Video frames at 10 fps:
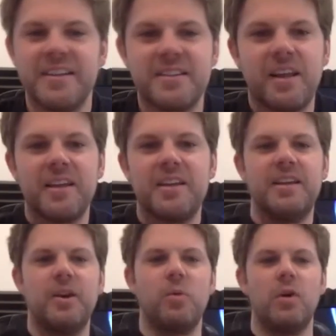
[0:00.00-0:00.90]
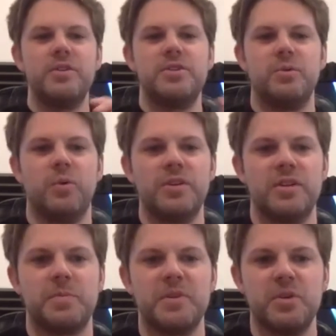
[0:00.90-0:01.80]
like,
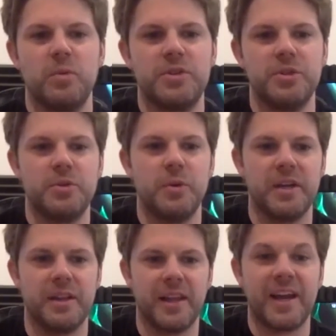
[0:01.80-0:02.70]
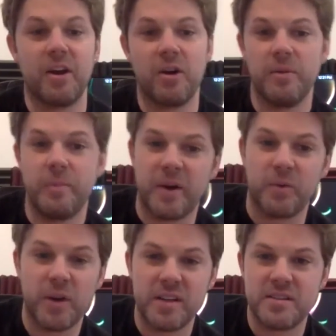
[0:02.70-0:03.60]
especially once you tweak it, like I hurt my
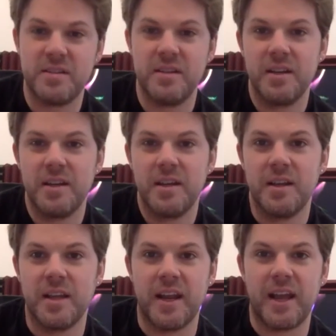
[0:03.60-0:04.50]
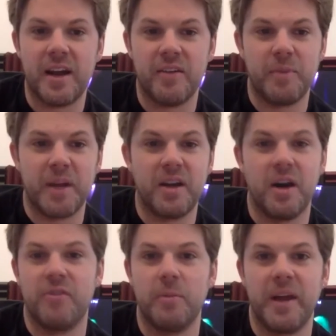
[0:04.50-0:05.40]
wrist getting out of my
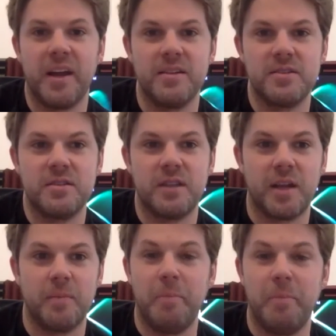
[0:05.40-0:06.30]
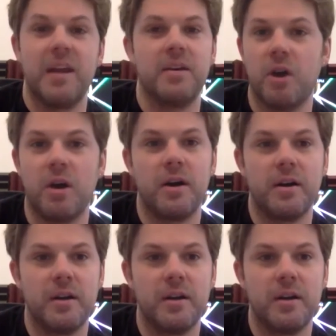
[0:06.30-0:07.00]
cover band's like band car.